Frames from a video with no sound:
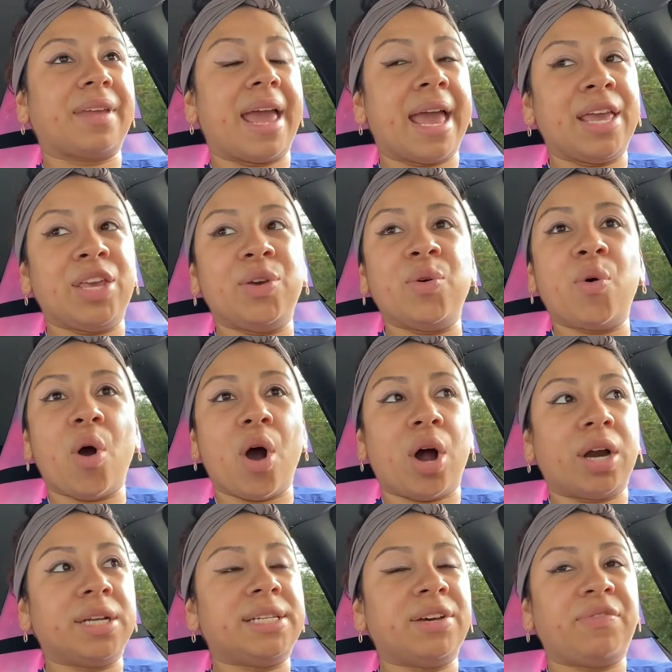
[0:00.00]
and you
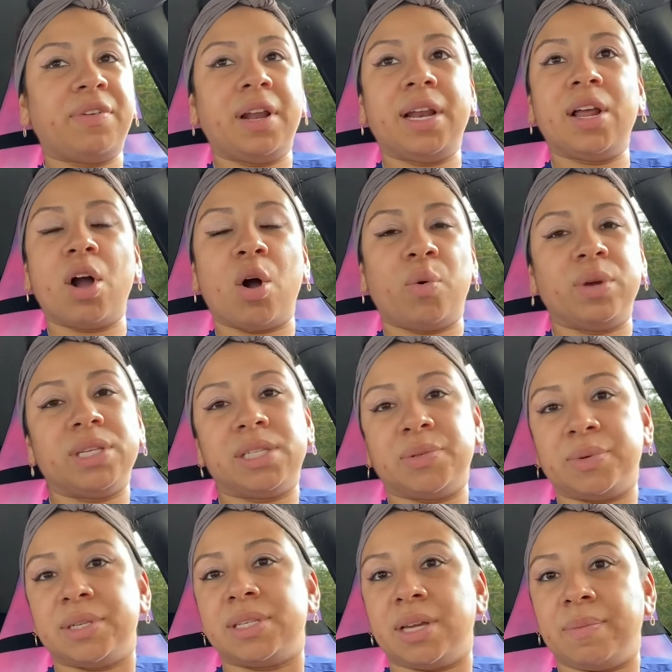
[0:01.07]
are definitely always
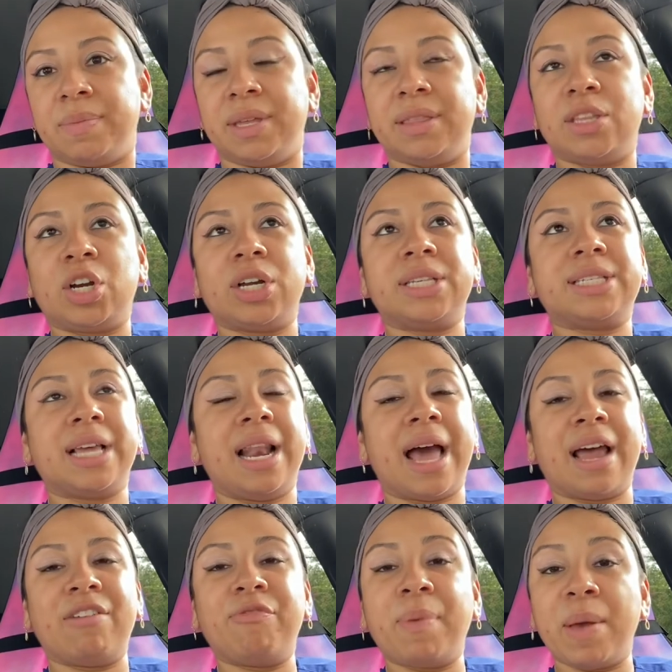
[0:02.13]
doing something there is a
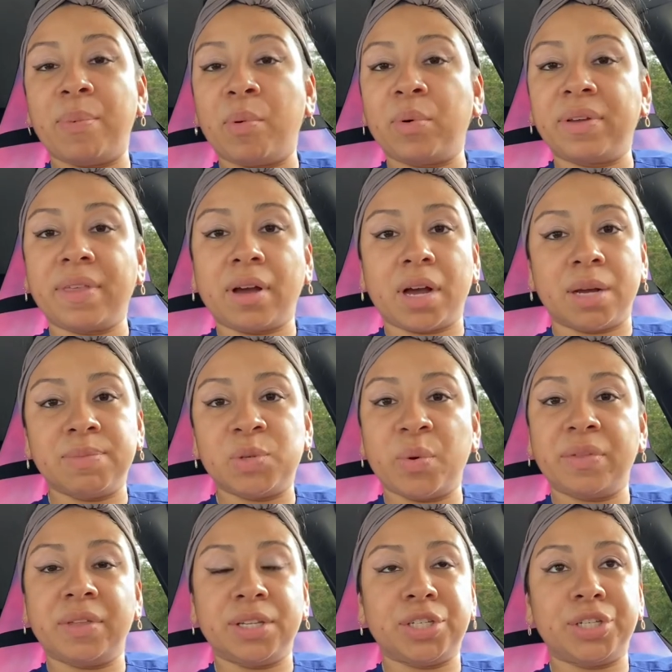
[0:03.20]
lot of paperwork that comes
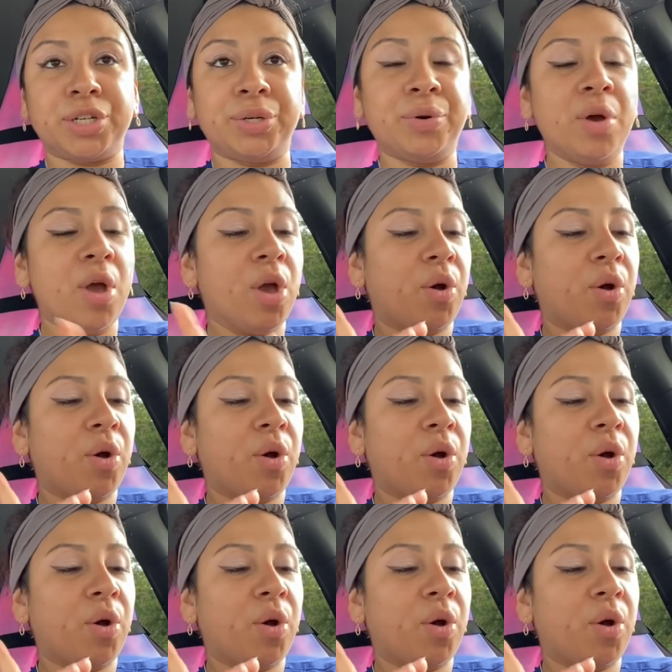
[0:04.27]
with it too